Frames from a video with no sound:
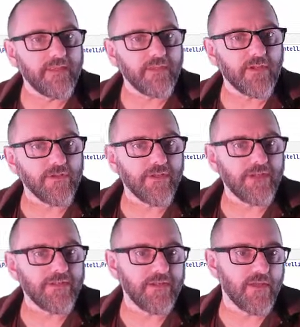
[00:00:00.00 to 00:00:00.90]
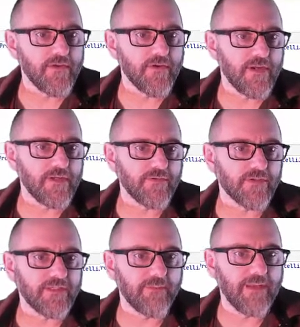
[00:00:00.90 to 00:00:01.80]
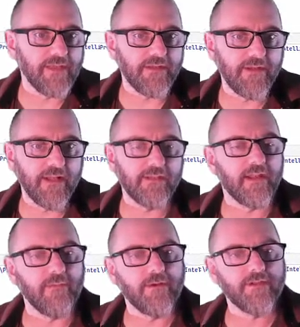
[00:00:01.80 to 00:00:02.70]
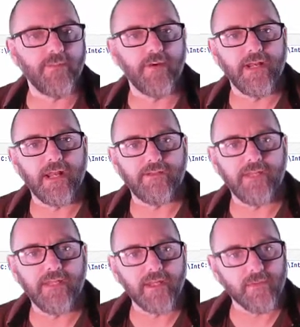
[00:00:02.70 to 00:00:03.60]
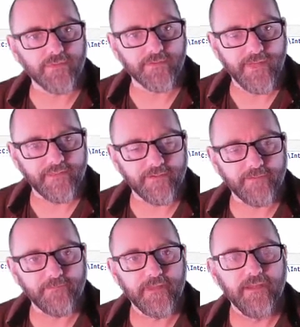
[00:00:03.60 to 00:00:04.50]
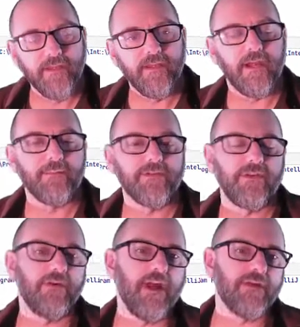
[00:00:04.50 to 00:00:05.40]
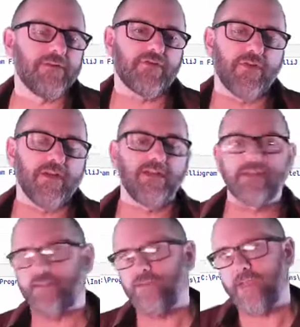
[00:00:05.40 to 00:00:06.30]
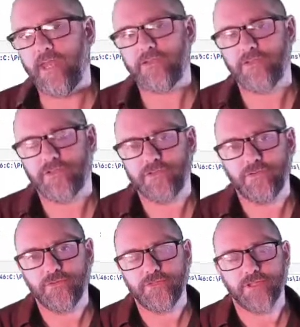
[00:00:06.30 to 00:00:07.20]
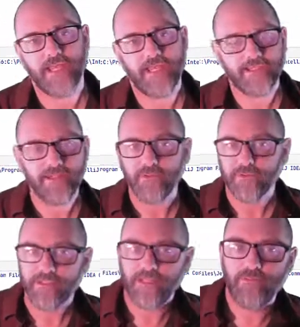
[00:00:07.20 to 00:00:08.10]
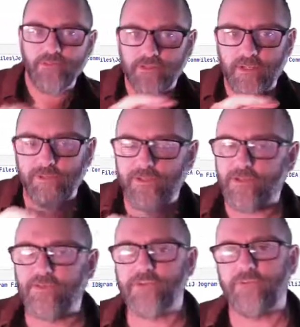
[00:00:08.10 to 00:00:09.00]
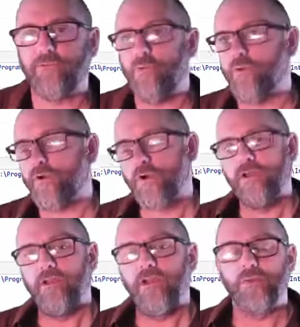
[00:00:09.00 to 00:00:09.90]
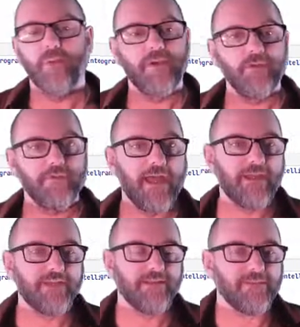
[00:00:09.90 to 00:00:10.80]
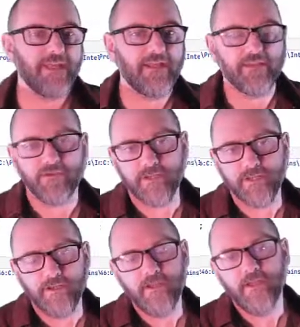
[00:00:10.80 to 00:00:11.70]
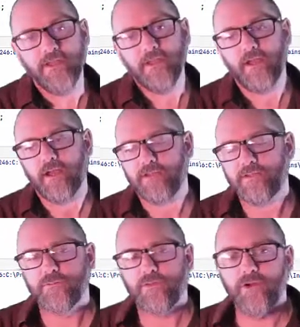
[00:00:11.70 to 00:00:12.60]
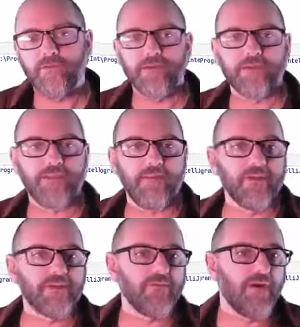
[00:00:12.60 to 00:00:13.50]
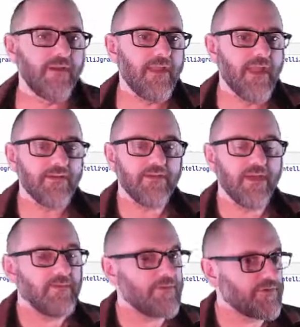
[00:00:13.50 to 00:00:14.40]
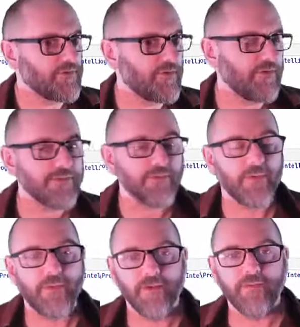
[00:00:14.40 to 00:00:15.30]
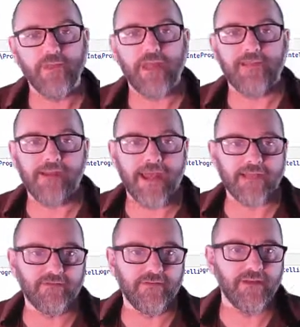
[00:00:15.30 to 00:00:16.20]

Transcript: This also has another interesting method in it that I wanted to point out, the equals method. So you know how strings, you can't just do does s equal t with a double equals, it won't work. We went over that at some length earlier. It doesn't work for the same reason why you can't do that with circles, and we went over that in the last